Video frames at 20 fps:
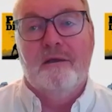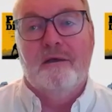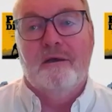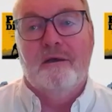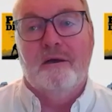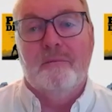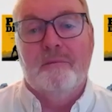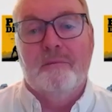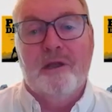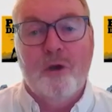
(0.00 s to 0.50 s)

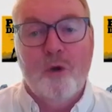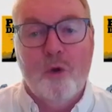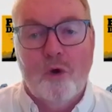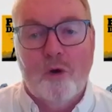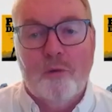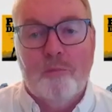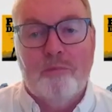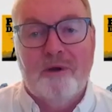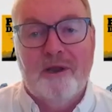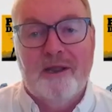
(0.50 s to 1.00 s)

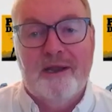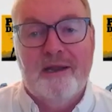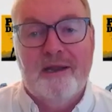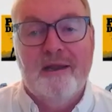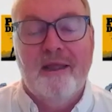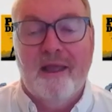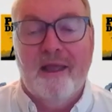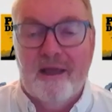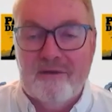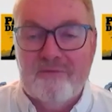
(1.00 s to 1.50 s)

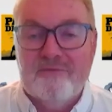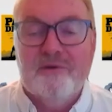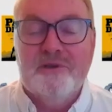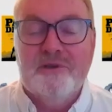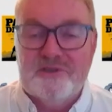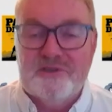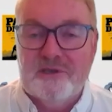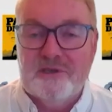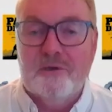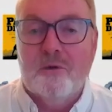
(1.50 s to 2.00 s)
incorporated every
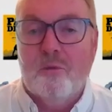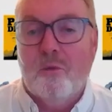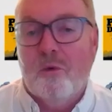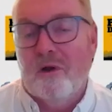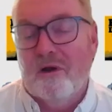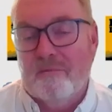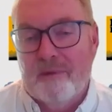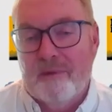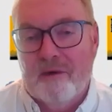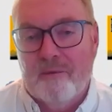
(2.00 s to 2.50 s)
single
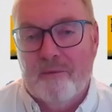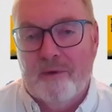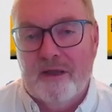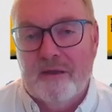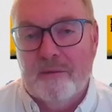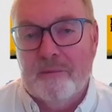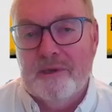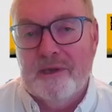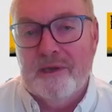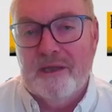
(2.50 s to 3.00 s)
one of my
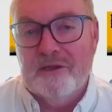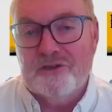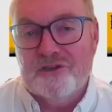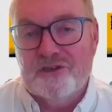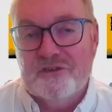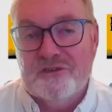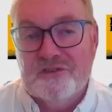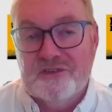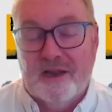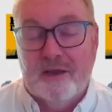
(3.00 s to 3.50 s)

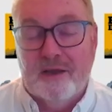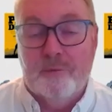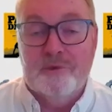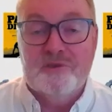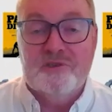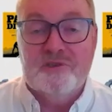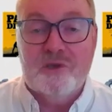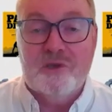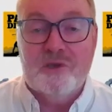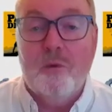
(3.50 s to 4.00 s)
recommendations. And I
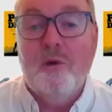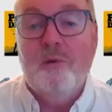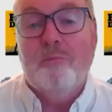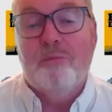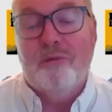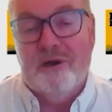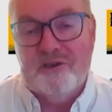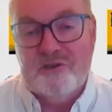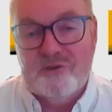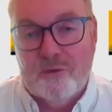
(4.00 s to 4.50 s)
was so
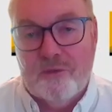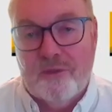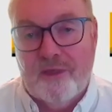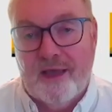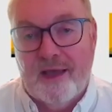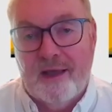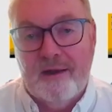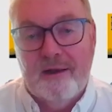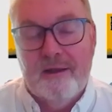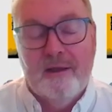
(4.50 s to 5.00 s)
impressed with
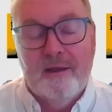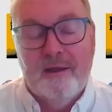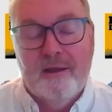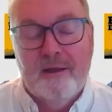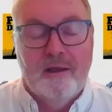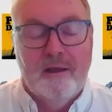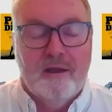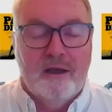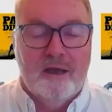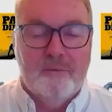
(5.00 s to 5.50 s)
that,
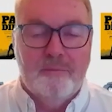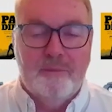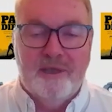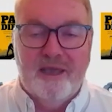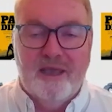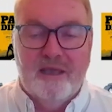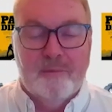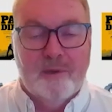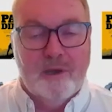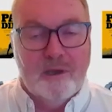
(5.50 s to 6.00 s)
I
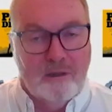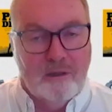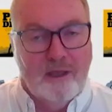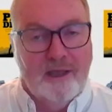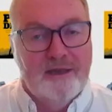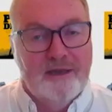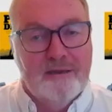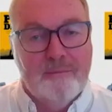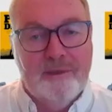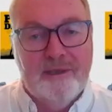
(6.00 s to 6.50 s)
became a
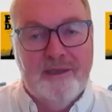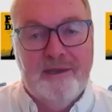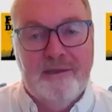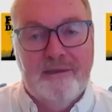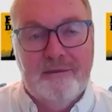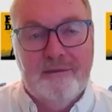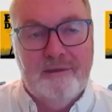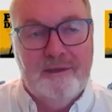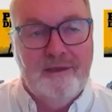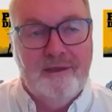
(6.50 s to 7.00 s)
client
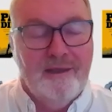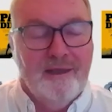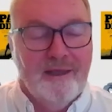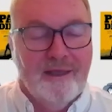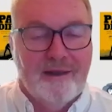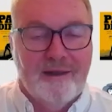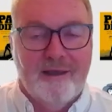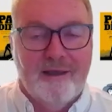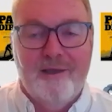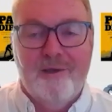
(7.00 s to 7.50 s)
immediately,
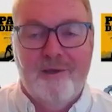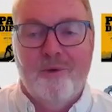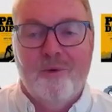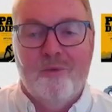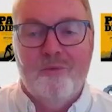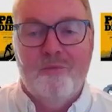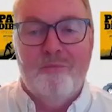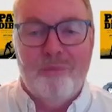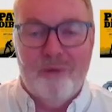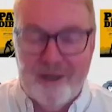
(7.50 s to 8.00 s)
and I
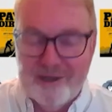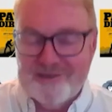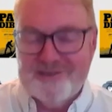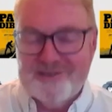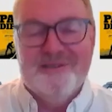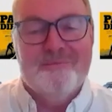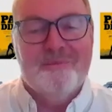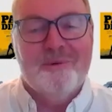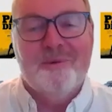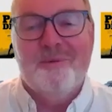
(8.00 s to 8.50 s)
hold box
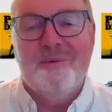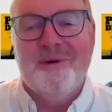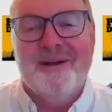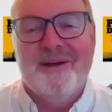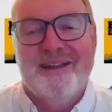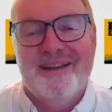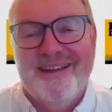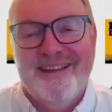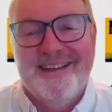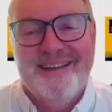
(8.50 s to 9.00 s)
number
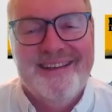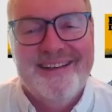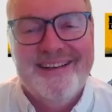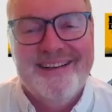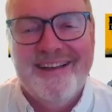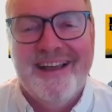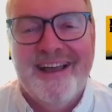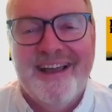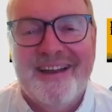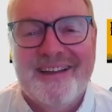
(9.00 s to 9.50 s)
one
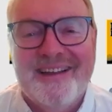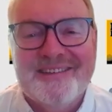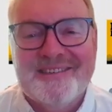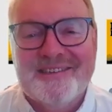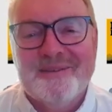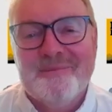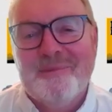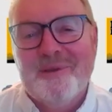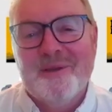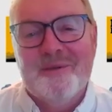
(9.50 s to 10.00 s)
at
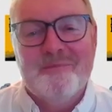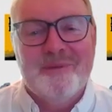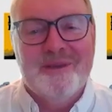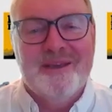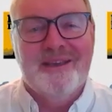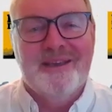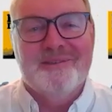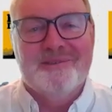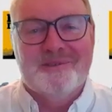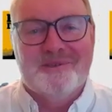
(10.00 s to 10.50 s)

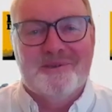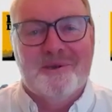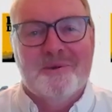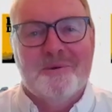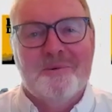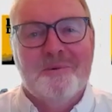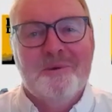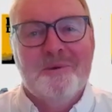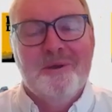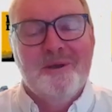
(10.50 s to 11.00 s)
SWP.
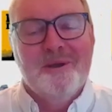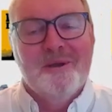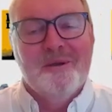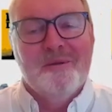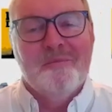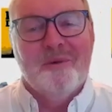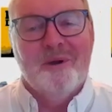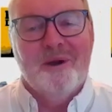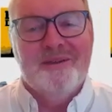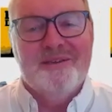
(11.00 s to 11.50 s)
So,
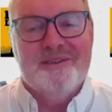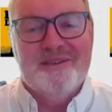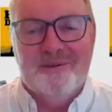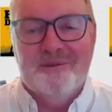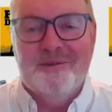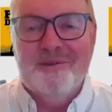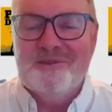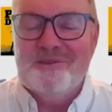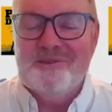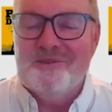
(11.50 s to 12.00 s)
Mark,
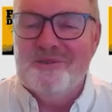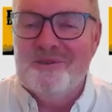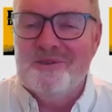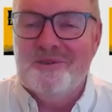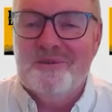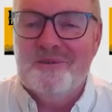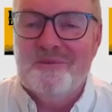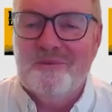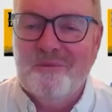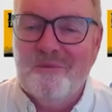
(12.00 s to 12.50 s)
tell us
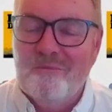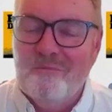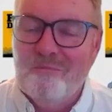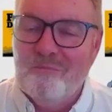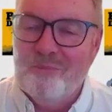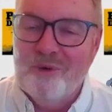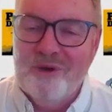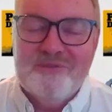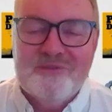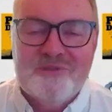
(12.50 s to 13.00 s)
the
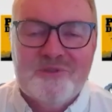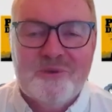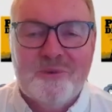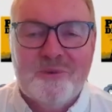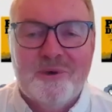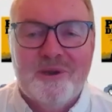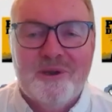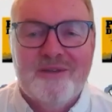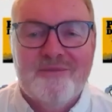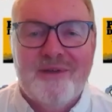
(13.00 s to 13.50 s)
brief
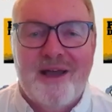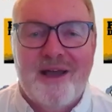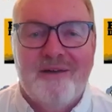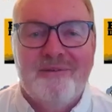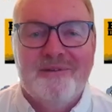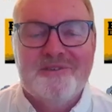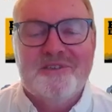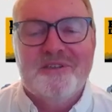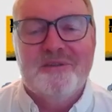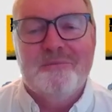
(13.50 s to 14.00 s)
story of
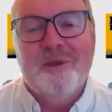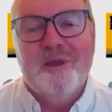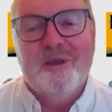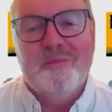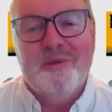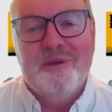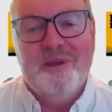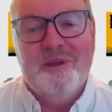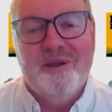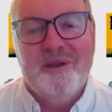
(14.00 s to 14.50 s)
how
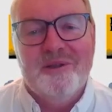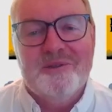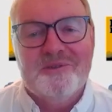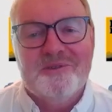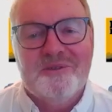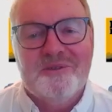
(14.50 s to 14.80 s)
SWP got